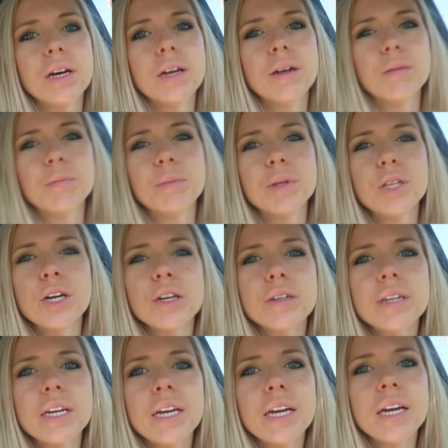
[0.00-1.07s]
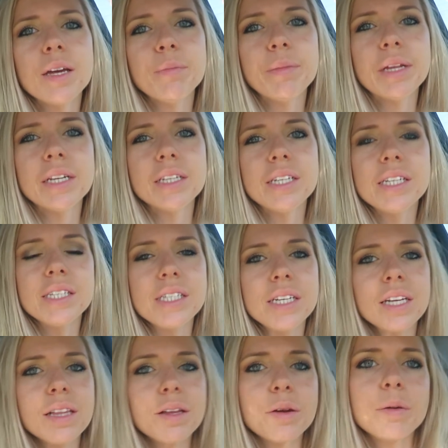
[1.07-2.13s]
um, blurry and been
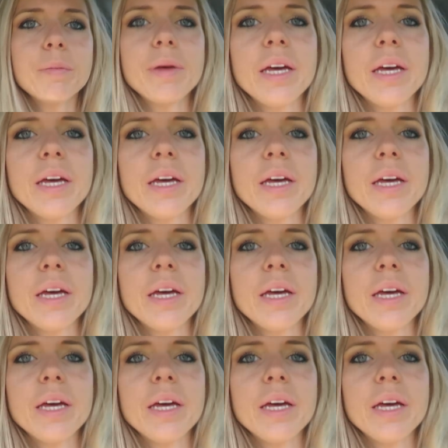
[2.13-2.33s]
dizzy a little